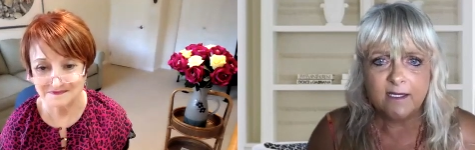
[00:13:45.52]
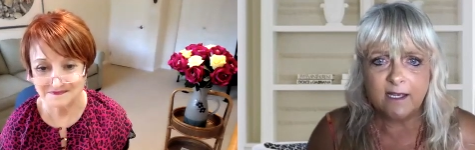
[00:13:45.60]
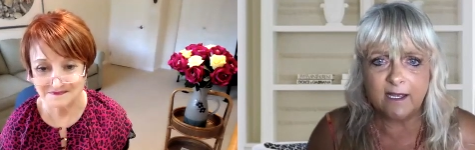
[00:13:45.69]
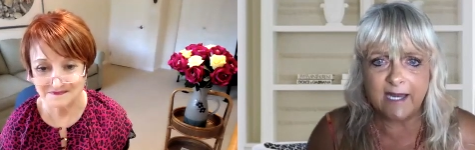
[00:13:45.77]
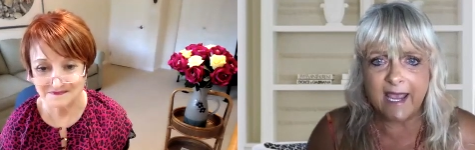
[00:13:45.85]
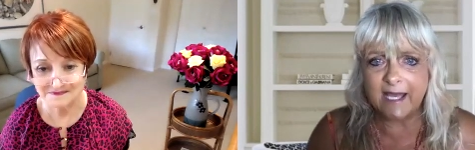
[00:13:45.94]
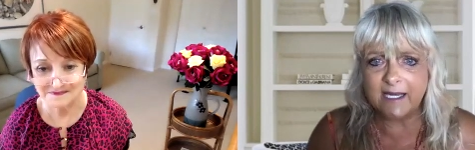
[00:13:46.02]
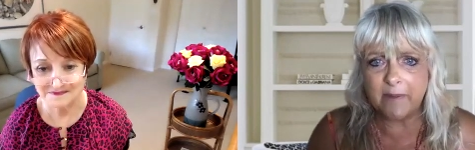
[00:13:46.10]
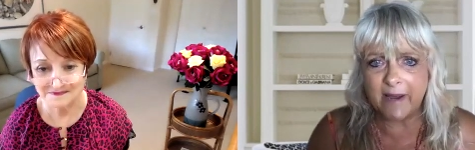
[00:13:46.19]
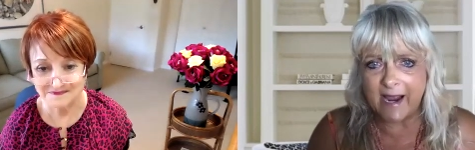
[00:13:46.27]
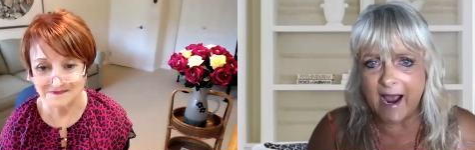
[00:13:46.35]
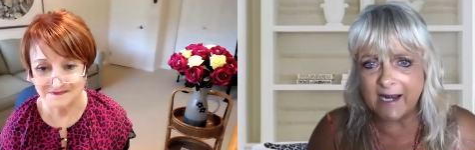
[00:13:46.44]
Speaker 1: an
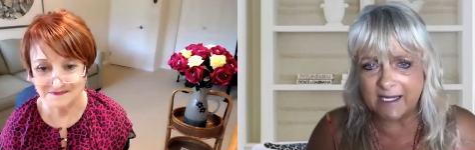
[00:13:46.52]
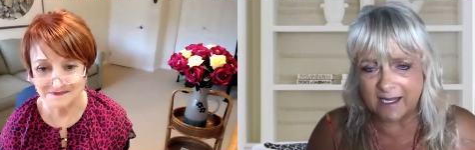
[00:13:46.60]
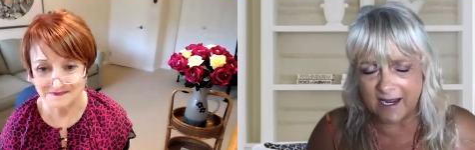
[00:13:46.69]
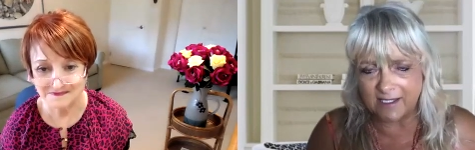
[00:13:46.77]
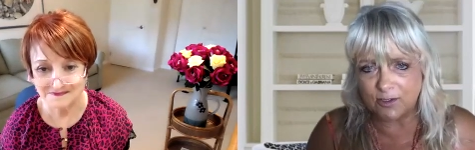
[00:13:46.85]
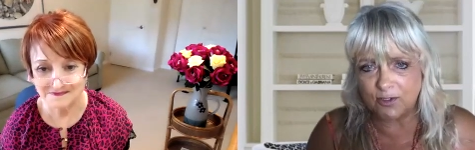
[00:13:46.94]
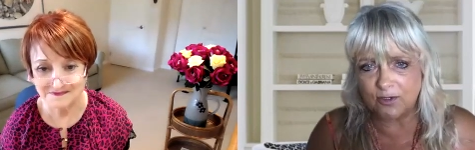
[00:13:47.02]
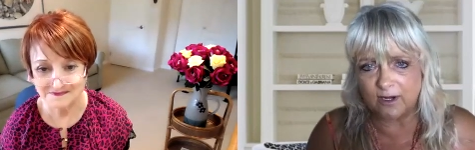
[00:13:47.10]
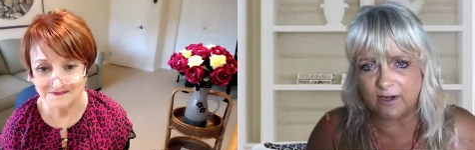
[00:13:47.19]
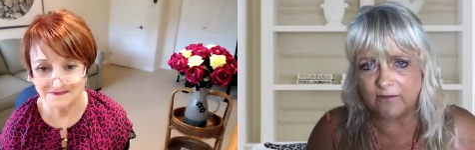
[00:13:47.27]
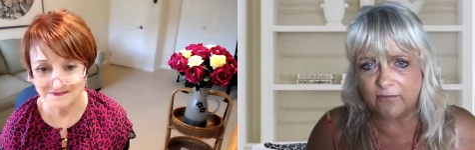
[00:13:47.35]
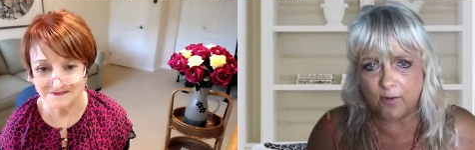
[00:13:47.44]
antibiotic I took
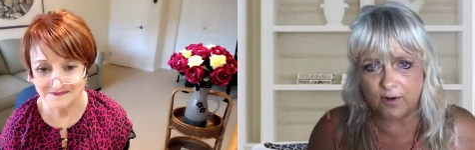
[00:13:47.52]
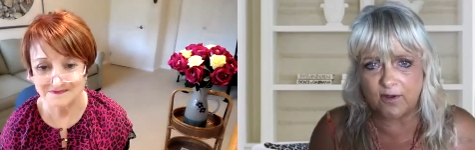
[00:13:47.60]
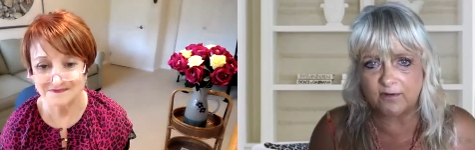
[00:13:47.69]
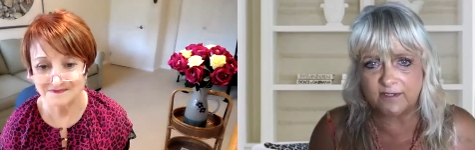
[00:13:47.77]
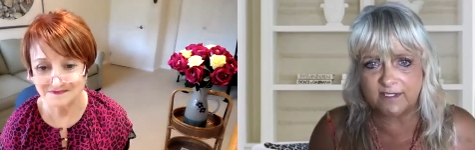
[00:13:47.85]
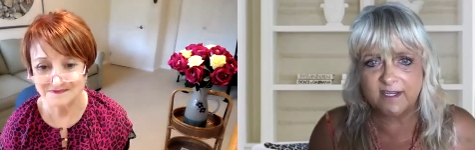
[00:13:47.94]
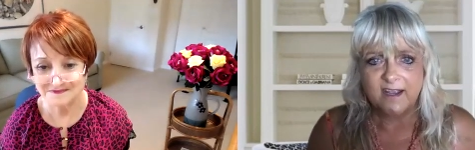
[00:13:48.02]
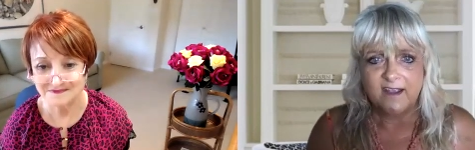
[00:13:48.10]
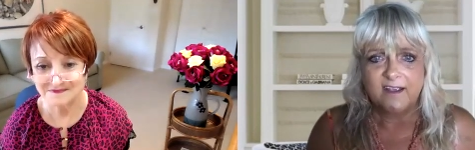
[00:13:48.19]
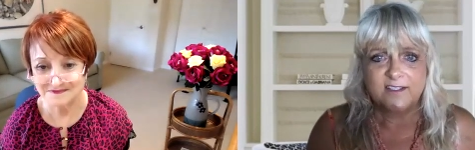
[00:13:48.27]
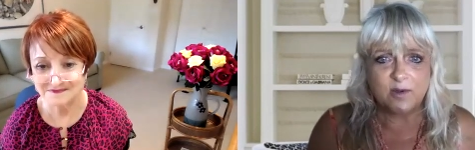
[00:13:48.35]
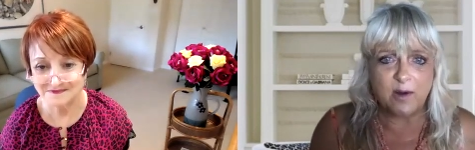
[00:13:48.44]
for those,
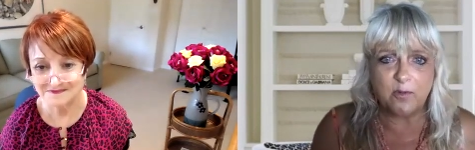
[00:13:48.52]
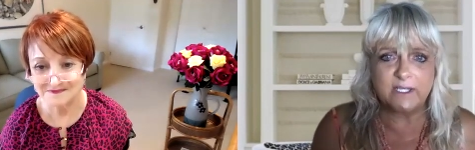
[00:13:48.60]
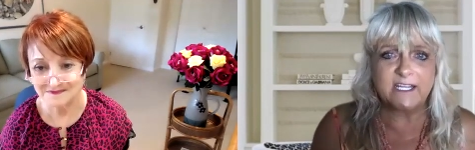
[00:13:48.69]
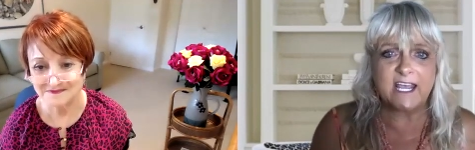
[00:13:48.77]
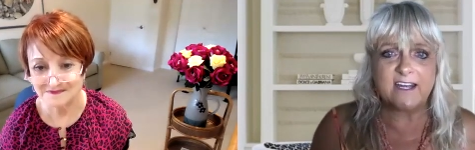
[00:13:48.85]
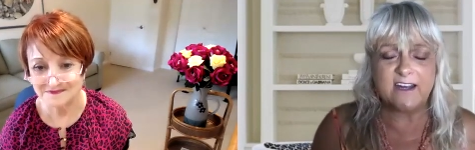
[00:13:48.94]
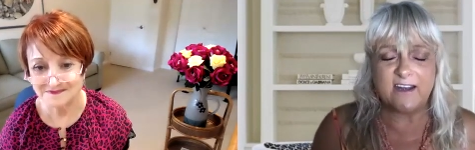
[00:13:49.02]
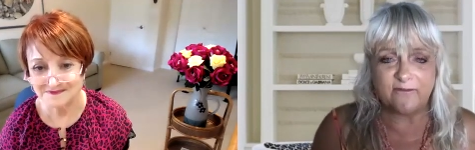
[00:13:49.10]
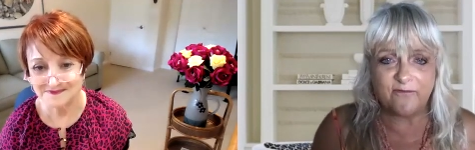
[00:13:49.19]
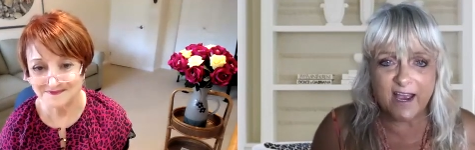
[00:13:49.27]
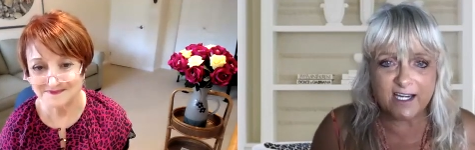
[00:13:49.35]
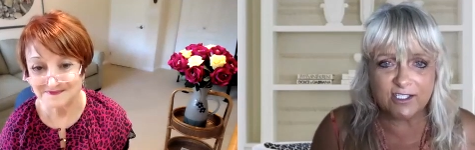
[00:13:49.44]
so I wouldn't get an
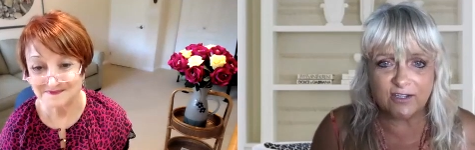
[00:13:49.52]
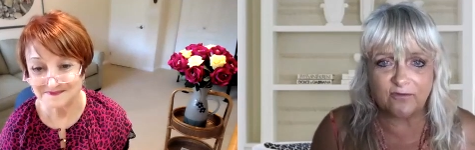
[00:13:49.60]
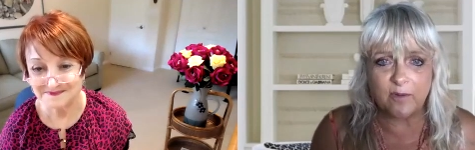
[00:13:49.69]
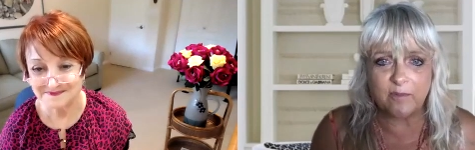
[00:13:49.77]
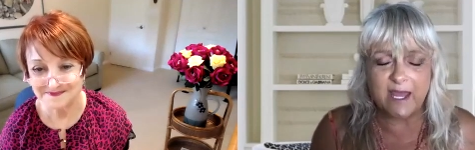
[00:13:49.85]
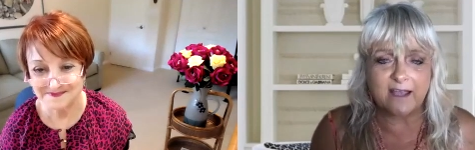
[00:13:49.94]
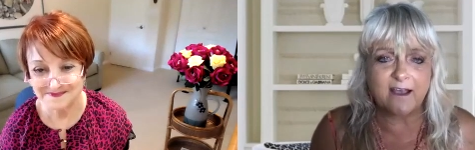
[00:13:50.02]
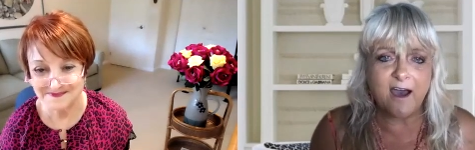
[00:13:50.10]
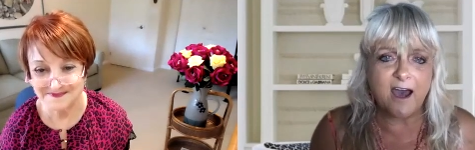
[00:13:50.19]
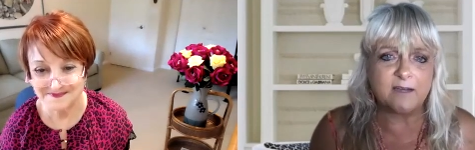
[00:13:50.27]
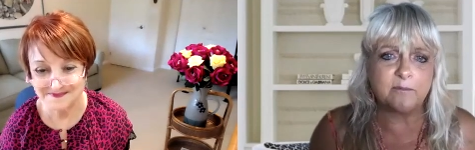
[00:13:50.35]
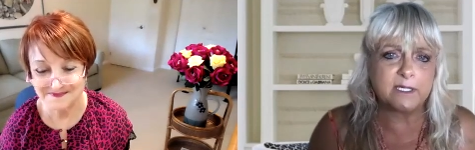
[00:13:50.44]
infection from that
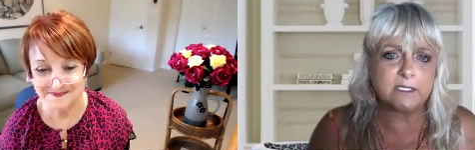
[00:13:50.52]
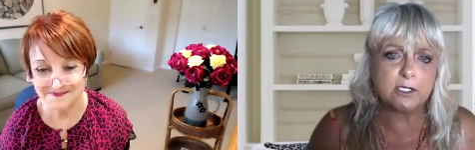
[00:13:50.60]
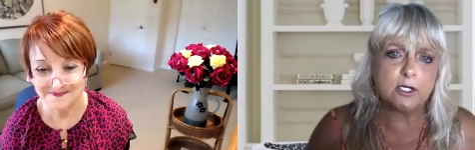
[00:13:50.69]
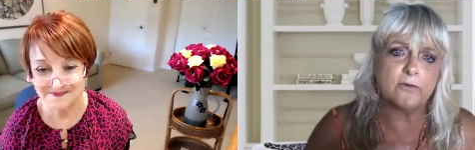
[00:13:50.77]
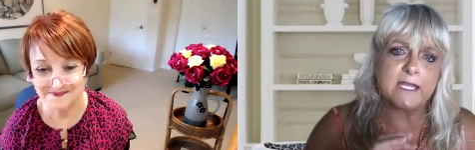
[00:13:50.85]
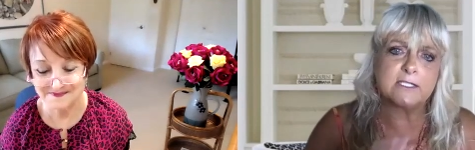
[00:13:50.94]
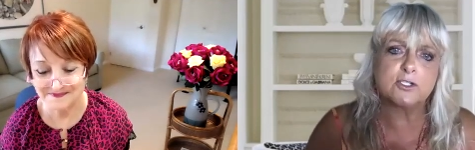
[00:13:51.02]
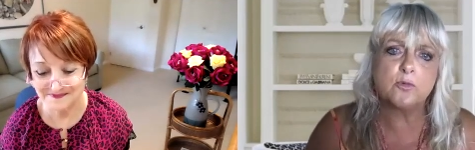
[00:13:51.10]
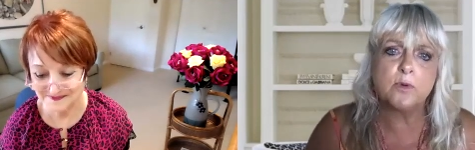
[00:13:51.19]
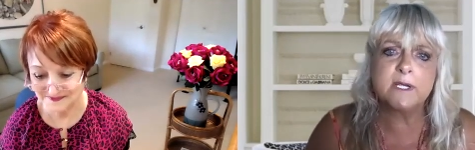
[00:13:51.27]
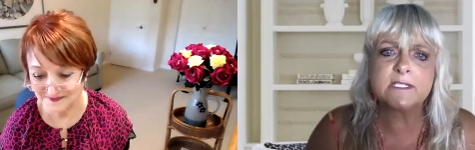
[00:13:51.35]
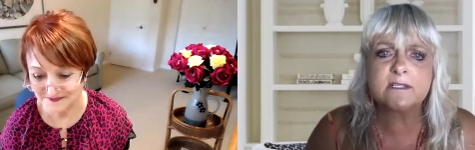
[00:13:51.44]
cut. But you know, they
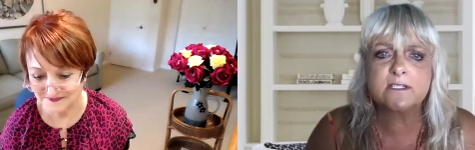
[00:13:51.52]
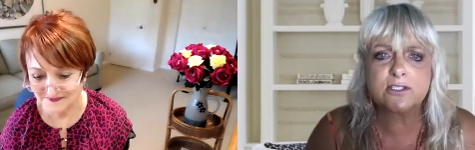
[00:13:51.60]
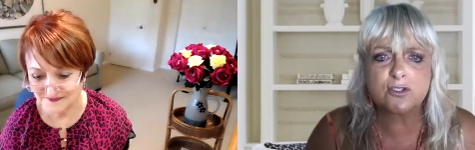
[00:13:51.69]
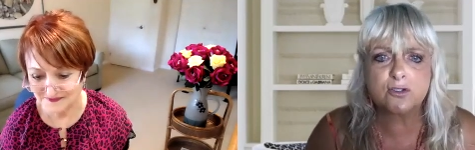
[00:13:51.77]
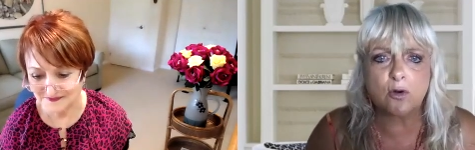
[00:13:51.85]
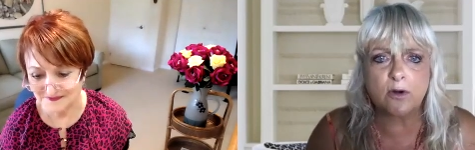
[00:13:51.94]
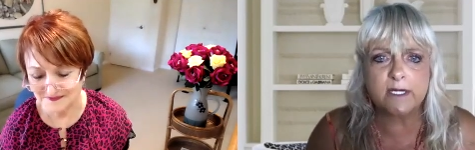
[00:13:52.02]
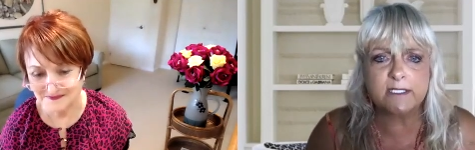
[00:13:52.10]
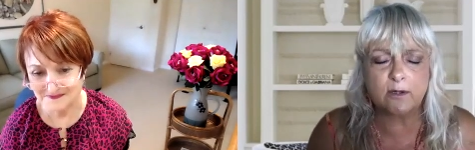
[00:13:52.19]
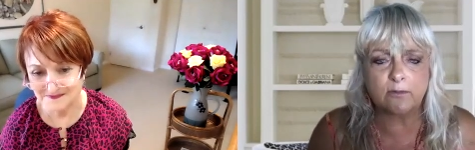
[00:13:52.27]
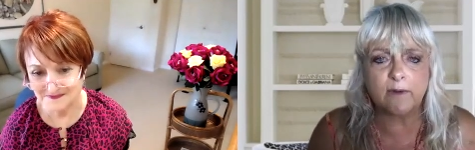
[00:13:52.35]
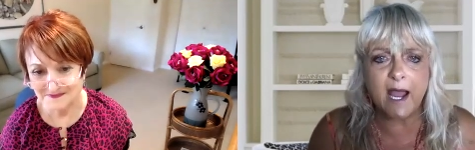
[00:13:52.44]
twist the stories
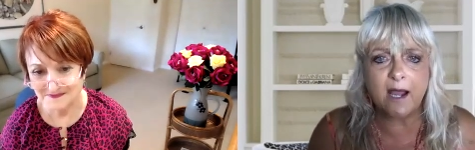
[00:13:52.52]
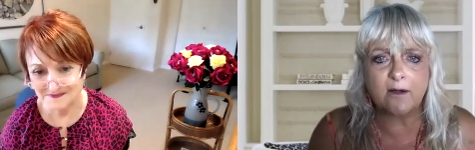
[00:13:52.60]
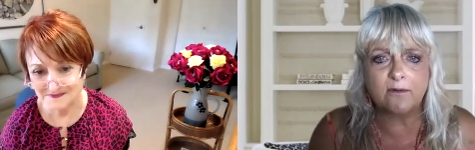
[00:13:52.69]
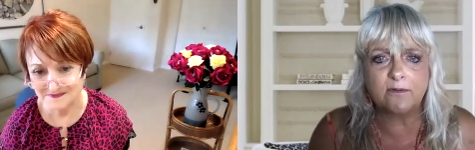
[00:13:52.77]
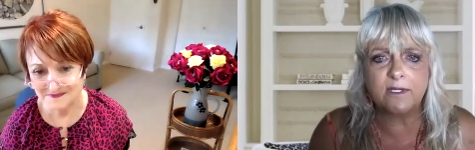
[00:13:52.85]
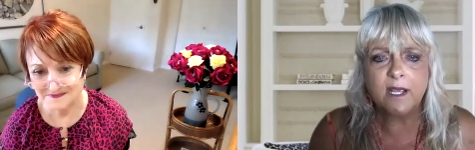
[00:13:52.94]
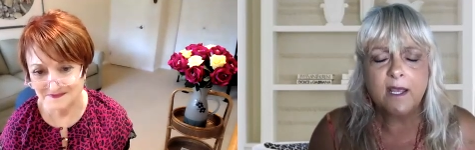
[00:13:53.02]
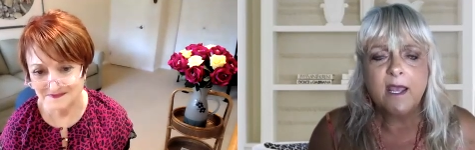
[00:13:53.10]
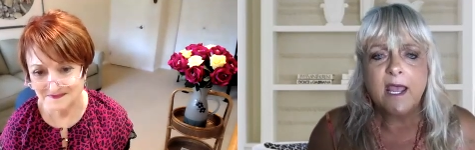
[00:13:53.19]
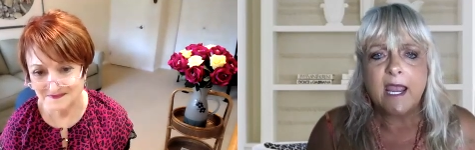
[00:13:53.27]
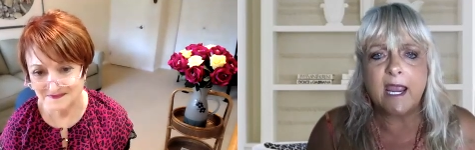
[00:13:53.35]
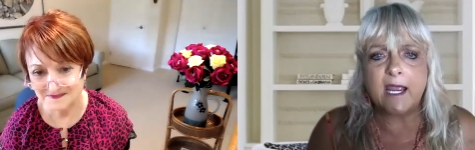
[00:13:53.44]
around,
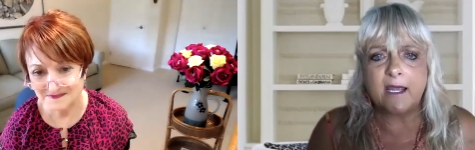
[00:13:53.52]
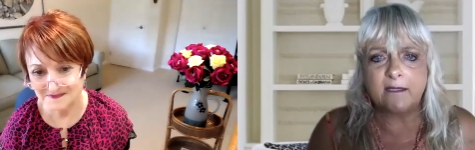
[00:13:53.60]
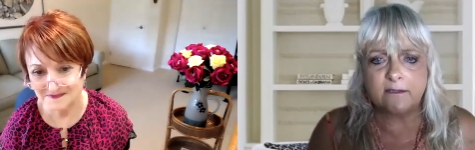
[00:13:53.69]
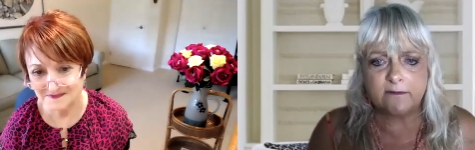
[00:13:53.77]
and